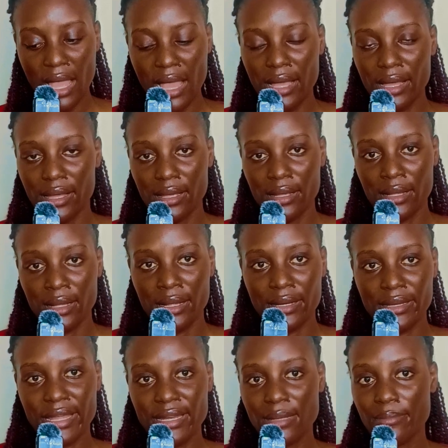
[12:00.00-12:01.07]
uh,
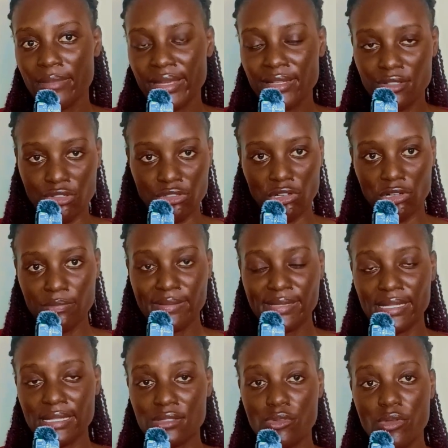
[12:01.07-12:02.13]
Dynamite
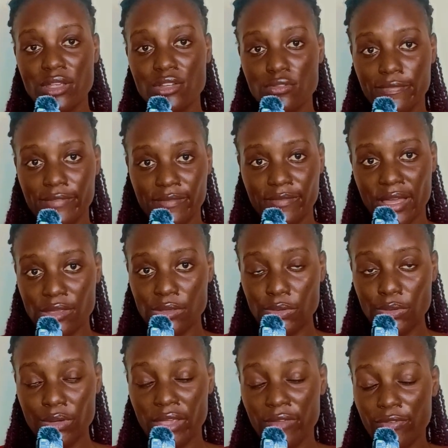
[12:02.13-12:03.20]
Jobs, it's going to favor
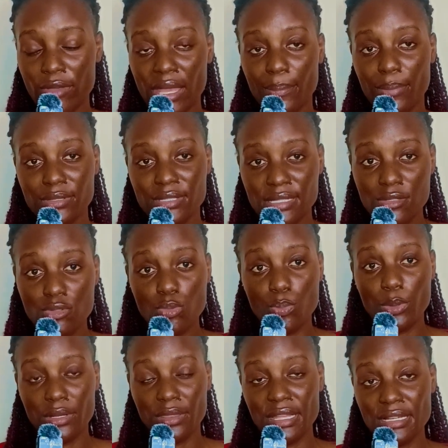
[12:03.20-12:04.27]
you if you're able just to
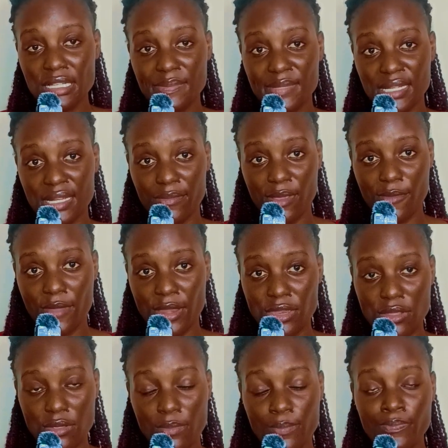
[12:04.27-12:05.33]
put the tips that I've
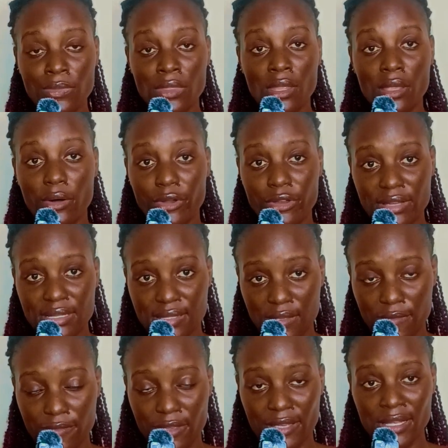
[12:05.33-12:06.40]
given you on your
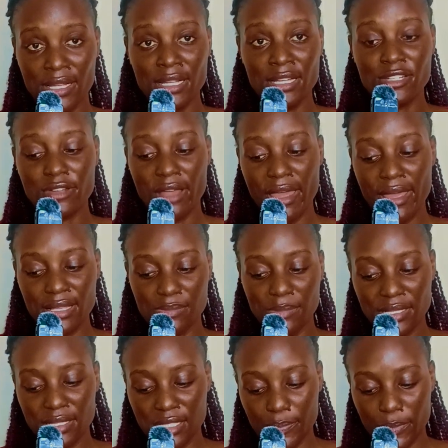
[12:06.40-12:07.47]
CV. Try as
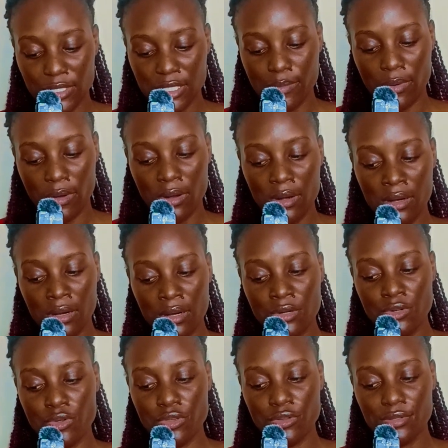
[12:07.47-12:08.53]
much as possible
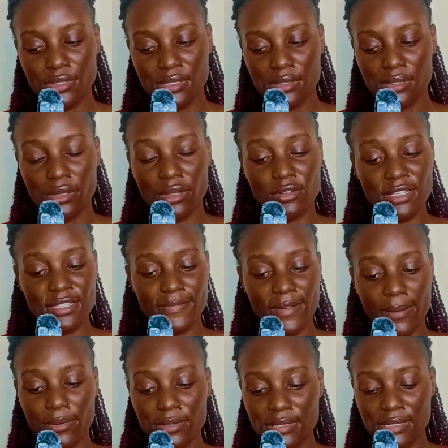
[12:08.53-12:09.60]
to use your
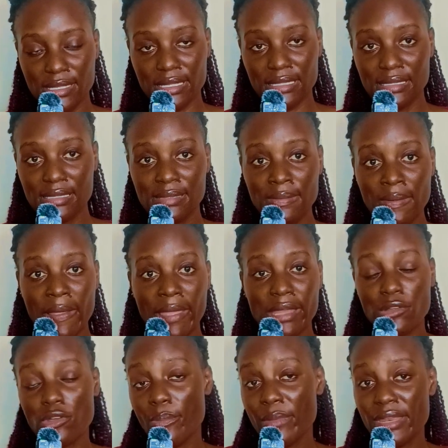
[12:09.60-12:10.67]
transferable skills
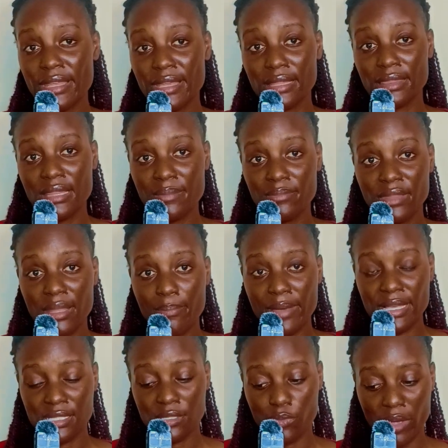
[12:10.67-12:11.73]
and communicate them the
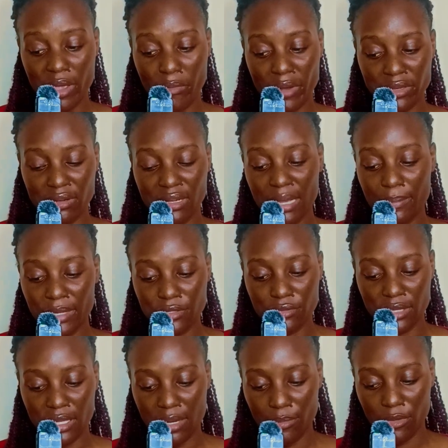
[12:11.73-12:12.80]
best way when you come
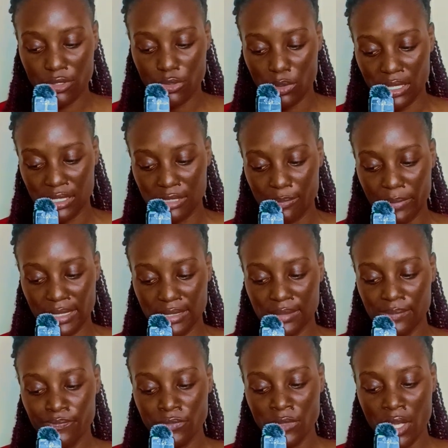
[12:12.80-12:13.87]
into the remote workspace.